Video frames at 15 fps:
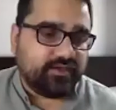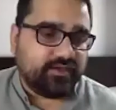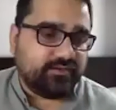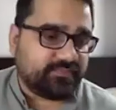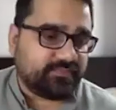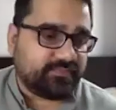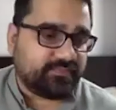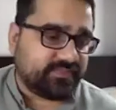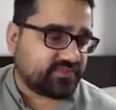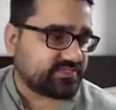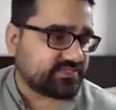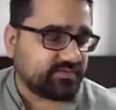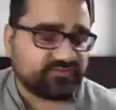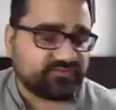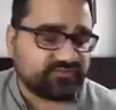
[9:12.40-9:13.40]
that some of
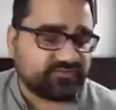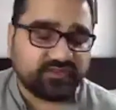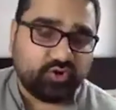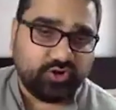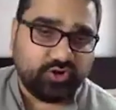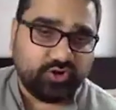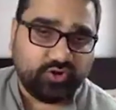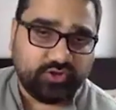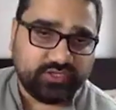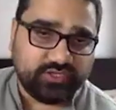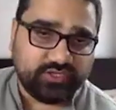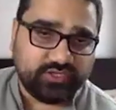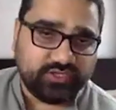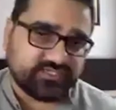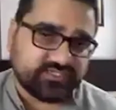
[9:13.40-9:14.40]
their more loyal
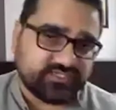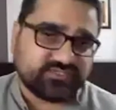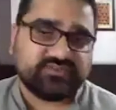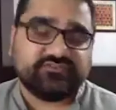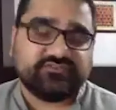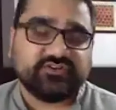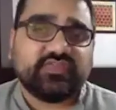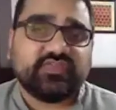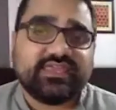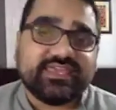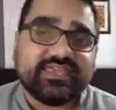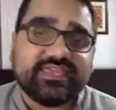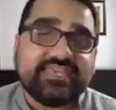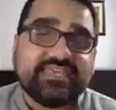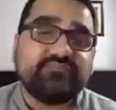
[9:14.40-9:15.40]
readers prefer the
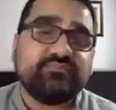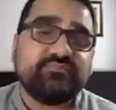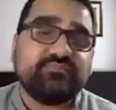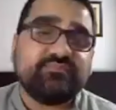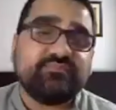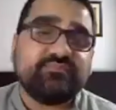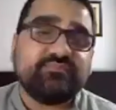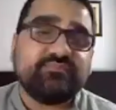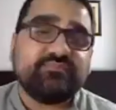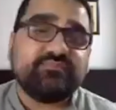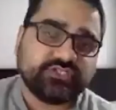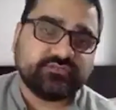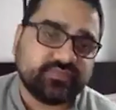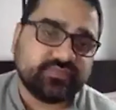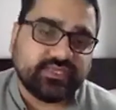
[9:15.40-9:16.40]
e-paper version,
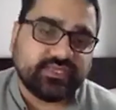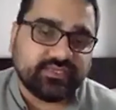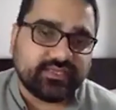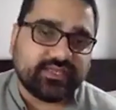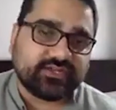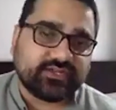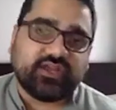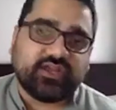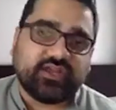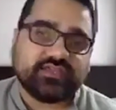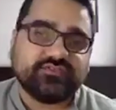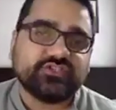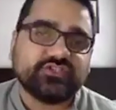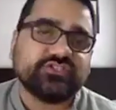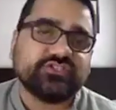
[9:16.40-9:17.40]
the electronic
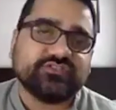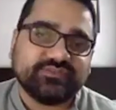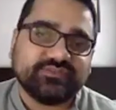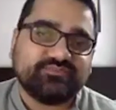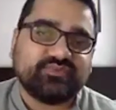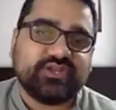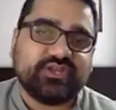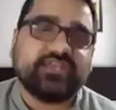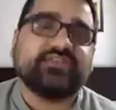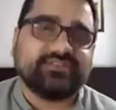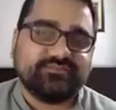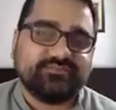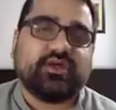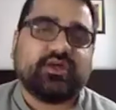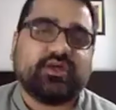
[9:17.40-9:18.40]
version of the print
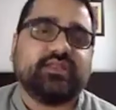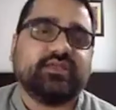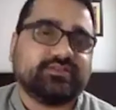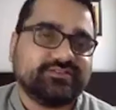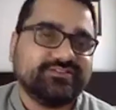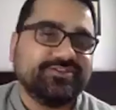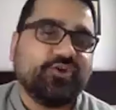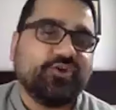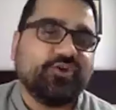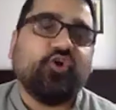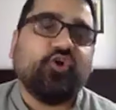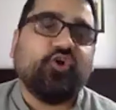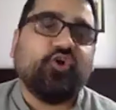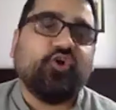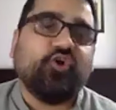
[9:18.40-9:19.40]
product,
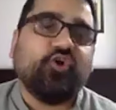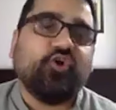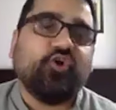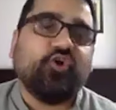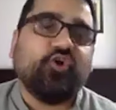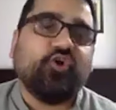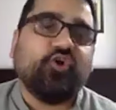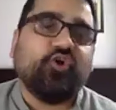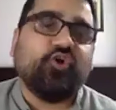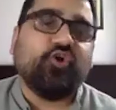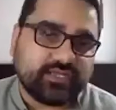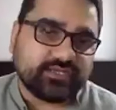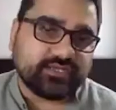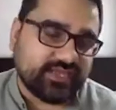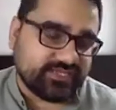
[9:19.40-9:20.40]
over the digital product.
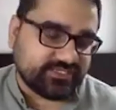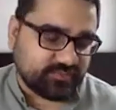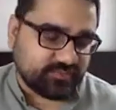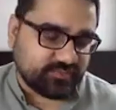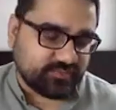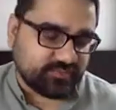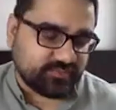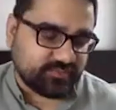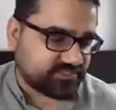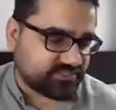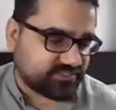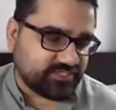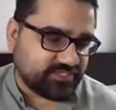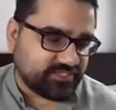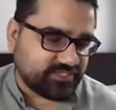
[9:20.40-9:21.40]
And so what they started
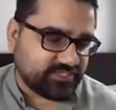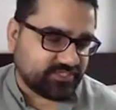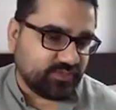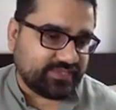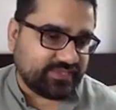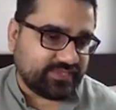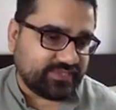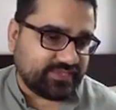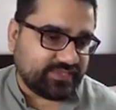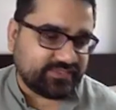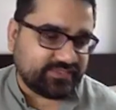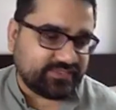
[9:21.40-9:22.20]
doing, and this isn't